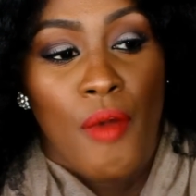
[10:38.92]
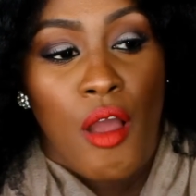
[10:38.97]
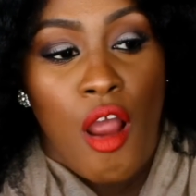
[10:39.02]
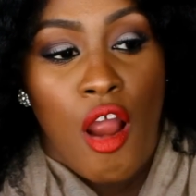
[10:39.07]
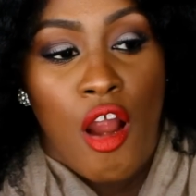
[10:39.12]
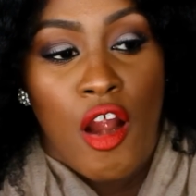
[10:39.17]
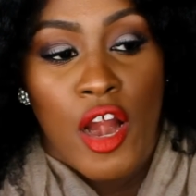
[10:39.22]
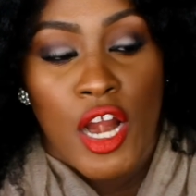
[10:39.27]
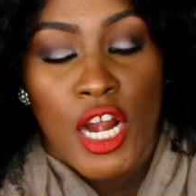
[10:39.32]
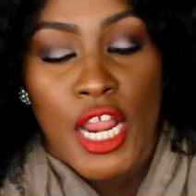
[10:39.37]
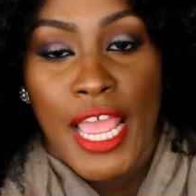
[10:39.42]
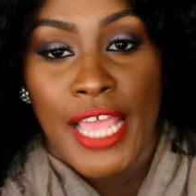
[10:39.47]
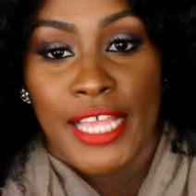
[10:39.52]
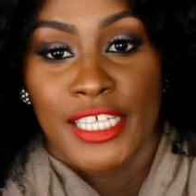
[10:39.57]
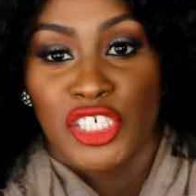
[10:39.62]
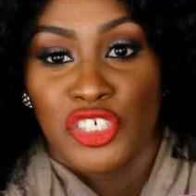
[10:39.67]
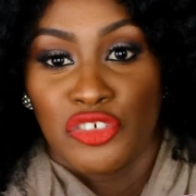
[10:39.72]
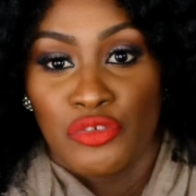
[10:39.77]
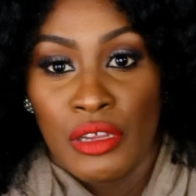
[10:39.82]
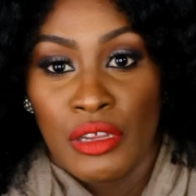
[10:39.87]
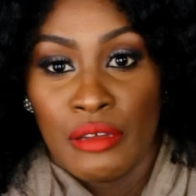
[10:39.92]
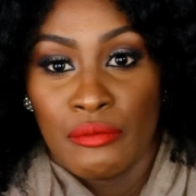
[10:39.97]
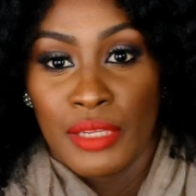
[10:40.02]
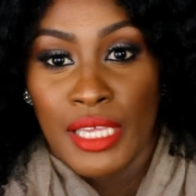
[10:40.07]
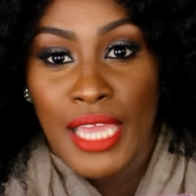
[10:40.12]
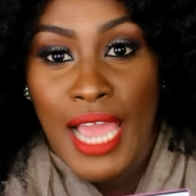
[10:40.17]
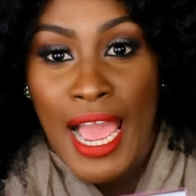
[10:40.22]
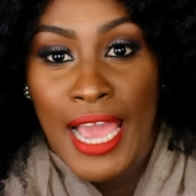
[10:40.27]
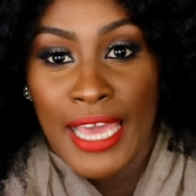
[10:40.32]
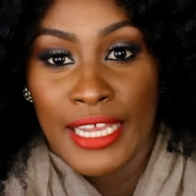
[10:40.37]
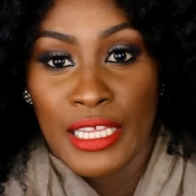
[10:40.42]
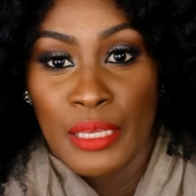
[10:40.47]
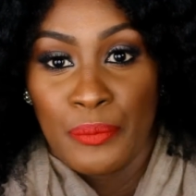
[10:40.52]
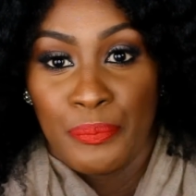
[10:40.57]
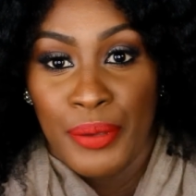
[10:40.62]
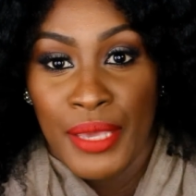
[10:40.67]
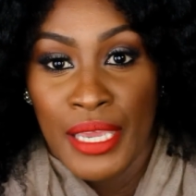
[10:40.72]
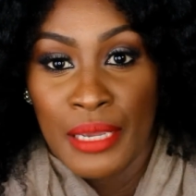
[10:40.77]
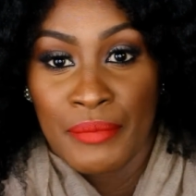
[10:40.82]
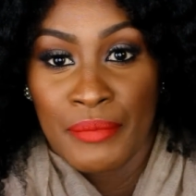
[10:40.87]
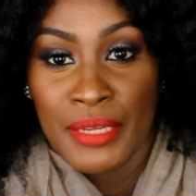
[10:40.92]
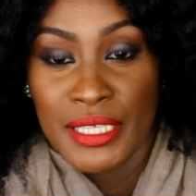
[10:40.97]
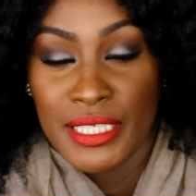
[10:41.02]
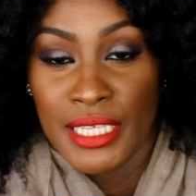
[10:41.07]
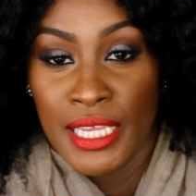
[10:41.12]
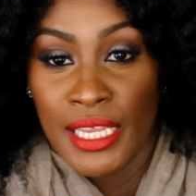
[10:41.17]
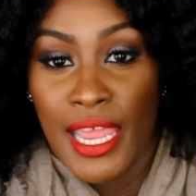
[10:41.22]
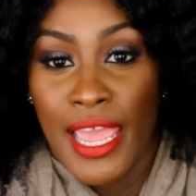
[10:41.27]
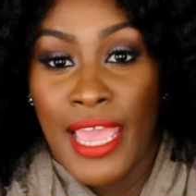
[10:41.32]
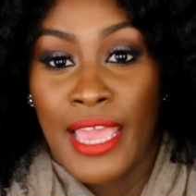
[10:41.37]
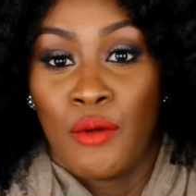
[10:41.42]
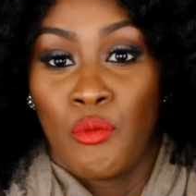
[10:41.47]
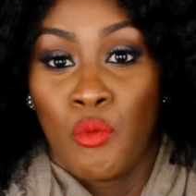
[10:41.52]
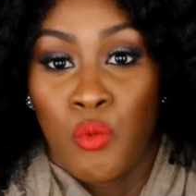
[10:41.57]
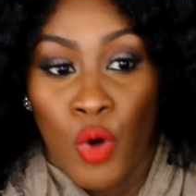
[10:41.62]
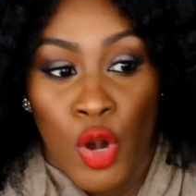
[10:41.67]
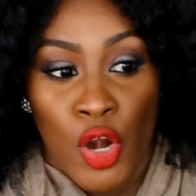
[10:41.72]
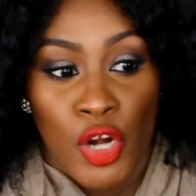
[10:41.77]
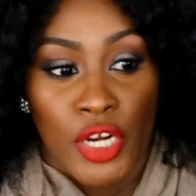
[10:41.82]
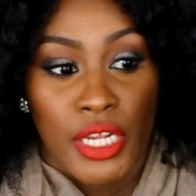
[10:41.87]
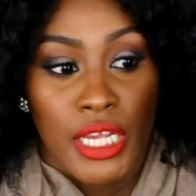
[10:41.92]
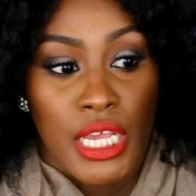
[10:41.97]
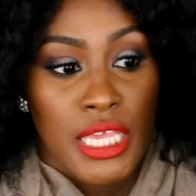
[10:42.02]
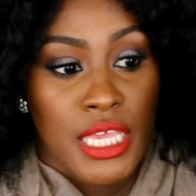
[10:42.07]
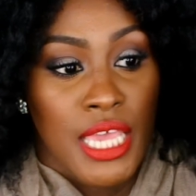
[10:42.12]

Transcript: are extremely highly pigmented and work?